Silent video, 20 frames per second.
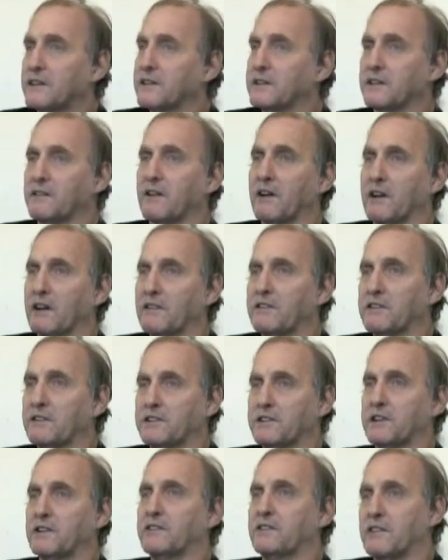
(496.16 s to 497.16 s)
So my life
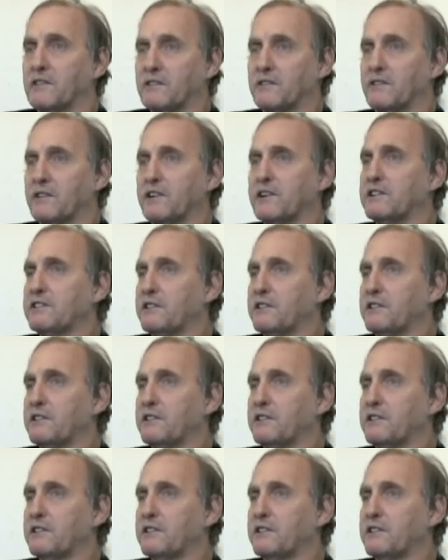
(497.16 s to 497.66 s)
has just been pretty